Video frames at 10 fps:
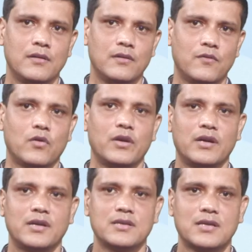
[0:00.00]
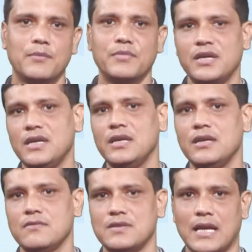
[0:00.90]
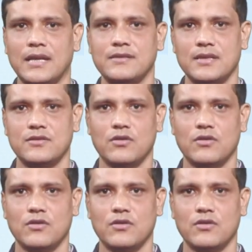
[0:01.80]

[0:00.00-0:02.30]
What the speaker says: Following are some key challenges